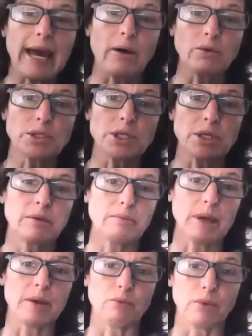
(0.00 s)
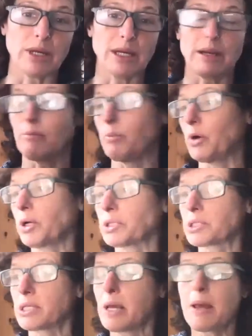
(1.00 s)
out my reading
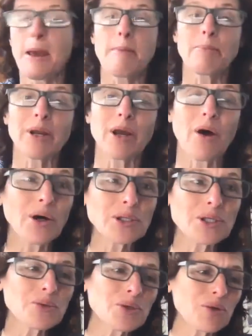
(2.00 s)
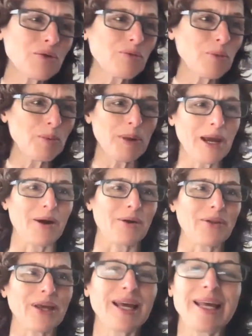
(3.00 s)
books, but I also sort of prepare.
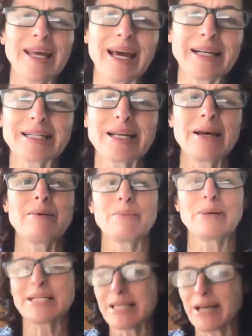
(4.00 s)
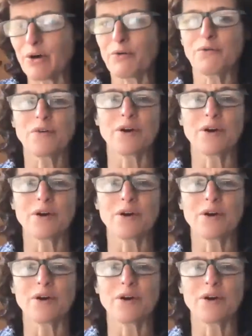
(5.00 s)
Like, I get myself,